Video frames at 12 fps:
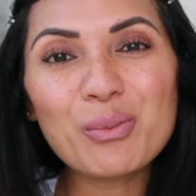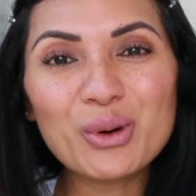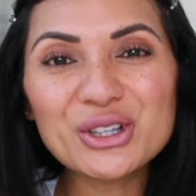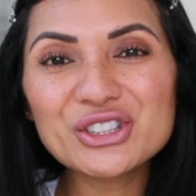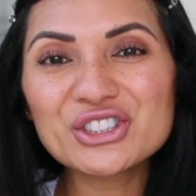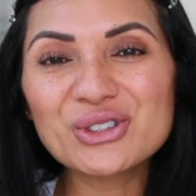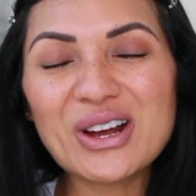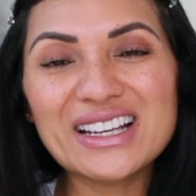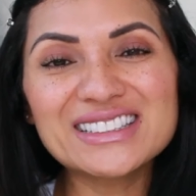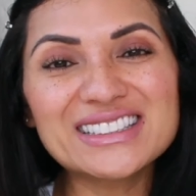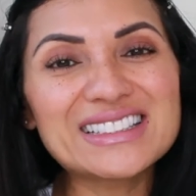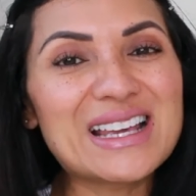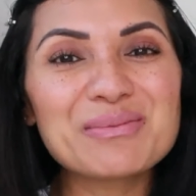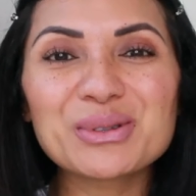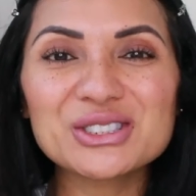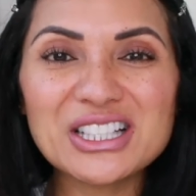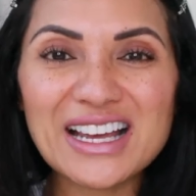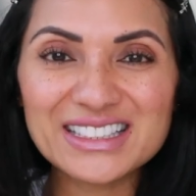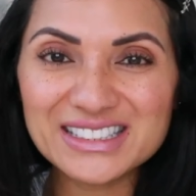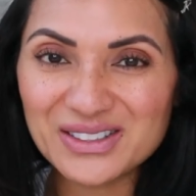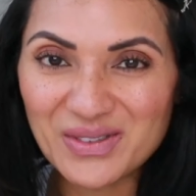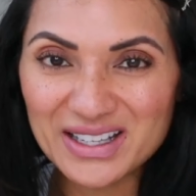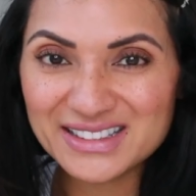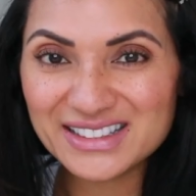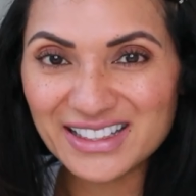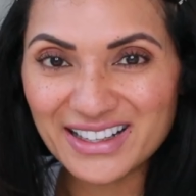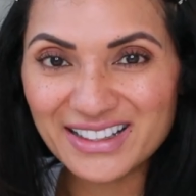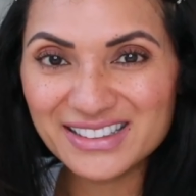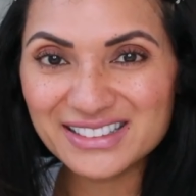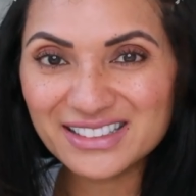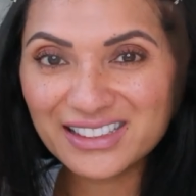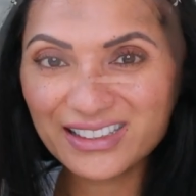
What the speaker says: moisturizing, and protecting my skin.